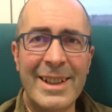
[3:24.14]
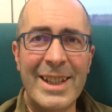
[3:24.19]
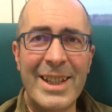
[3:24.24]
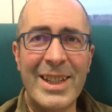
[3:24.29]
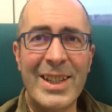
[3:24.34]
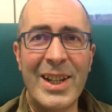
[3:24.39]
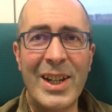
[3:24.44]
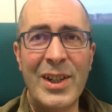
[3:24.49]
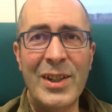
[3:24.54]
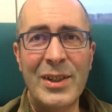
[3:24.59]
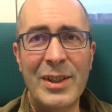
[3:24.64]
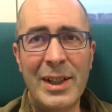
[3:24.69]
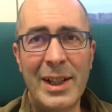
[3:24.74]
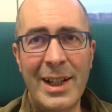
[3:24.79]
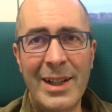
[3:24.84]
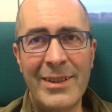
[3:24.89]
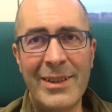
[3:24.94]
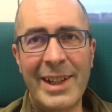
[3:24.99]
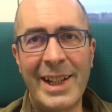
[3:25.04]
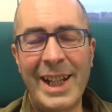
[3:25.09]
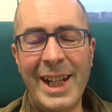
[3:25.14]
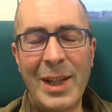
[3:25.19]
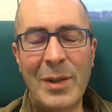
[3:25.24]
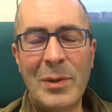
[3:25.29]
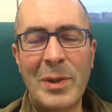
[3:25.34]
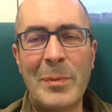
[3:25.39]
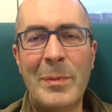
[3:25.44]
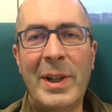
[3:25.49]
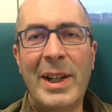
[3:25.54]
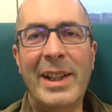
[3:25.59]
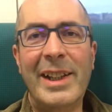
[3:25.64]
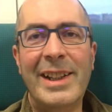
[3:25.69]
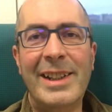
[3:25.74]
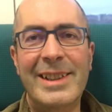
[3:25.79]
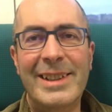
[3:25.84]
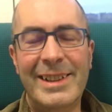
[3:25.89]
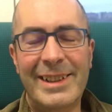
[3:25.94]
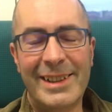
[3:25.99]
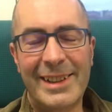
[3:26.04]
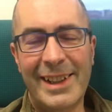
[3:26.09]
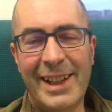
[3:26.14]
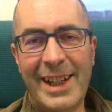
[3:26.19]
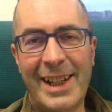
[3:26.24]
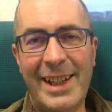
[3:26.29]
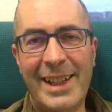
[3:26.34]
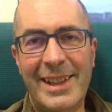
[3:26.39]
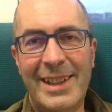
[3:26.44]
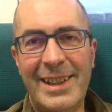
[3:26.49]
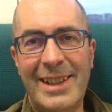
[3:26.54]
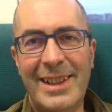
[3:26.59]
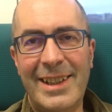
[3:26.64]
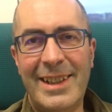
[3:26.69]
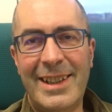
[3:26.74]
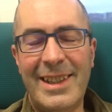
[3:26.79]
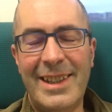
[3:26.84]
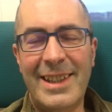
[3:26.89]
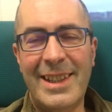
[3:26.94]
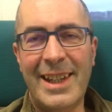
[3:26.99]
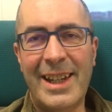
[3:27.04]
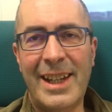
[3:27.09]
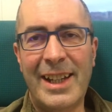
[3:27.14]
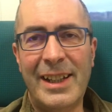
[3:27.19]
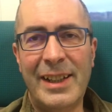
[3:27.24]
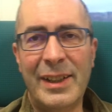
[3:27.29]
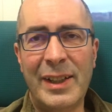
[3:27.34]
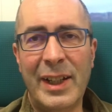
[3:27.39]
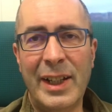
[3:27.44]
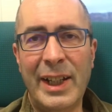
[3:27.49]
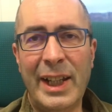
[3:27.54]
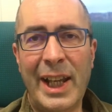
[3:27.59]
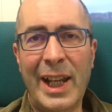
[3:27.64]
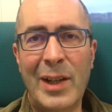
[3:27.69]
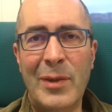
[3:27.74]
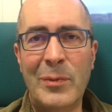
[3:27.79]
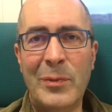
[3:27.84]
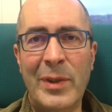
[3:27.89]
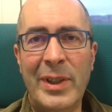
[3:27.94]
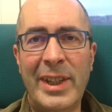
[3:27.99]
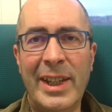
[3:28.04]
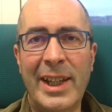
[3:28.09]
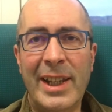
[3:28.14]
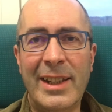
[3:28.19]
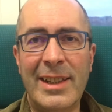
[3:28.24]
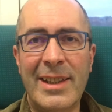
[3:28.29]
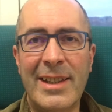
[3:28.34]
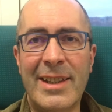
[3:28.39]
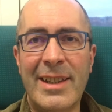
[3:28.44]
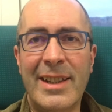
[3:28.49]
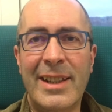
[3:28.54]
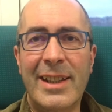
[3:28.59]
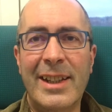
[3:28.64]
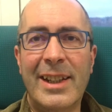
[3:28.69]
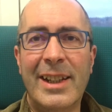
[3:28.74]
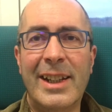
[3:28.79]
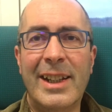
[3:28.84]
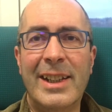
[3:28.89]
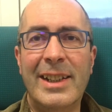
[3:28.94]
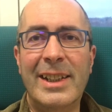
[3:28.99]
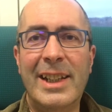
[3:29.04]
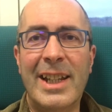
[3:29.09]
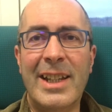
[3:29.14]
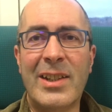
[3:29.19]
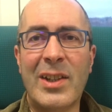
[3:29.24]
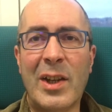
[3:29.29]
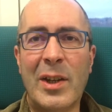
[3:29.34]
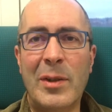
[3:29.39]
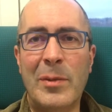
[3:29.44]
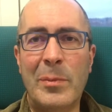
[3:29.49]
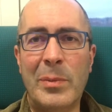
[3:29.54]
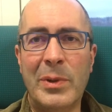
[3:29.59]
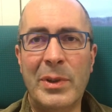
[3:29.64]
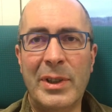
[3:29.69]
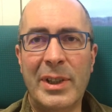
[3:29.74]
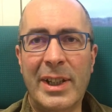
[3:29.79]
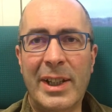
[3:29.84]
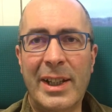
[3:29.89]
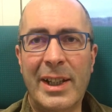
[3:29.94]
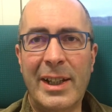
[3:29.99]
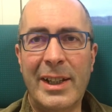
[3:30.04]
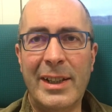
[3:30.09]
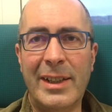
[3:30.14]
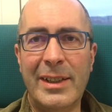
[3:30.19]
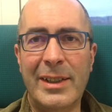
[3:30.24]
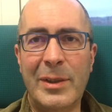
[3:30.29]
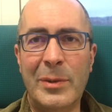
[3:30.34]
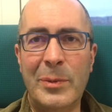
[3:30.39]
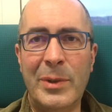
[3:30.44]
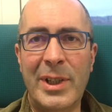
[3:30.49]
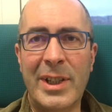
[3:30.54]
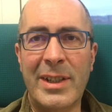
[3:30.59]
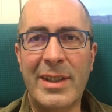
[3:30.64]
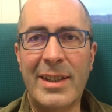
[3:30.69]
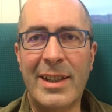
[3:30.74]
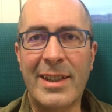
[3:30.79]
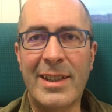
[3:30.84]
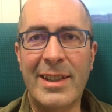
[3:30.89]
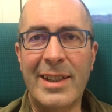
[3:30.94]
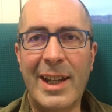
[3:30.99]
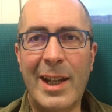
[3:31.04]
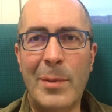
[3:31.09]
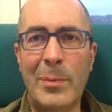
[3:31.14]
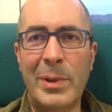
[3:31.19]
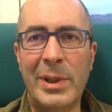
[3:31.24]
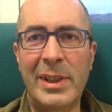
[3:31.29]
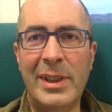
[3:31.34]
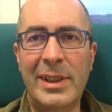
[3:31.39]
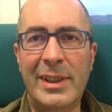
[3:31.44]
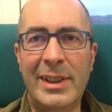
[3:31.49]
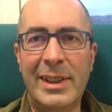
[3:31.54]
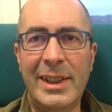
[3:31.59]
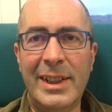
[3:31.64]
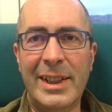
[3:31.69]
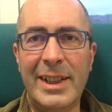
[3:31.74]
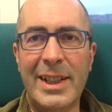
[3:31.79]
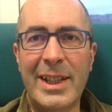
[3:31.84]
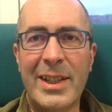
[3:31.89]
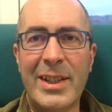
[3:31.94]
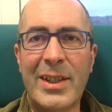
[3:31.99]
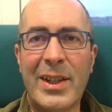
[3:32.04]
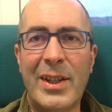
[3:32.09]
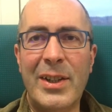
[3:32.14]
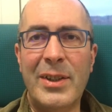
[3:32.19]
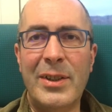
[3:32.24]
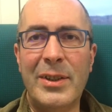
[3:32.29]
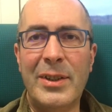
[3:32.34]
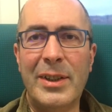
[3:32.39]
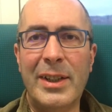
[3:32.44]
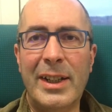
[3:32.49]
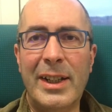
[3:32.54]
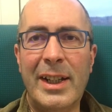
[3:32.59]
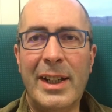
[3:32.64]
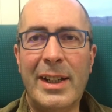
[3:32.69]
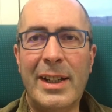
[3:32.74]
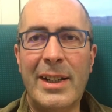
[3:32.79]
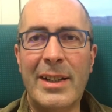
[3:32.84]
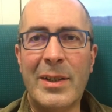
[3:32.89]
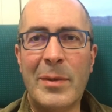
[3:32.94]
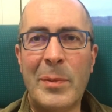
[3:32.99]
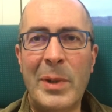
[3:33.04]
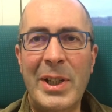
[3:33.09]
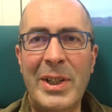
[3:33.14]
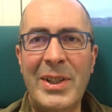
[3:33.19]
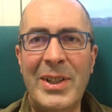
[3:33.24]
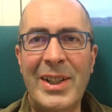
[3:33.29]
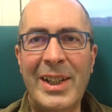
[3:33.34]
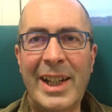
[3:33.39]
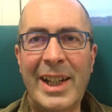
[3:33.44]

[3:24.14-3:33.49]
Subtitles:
So I'm going to keep smiling and get on with things. And let's hope the worst doesn't happen. So I'll speak to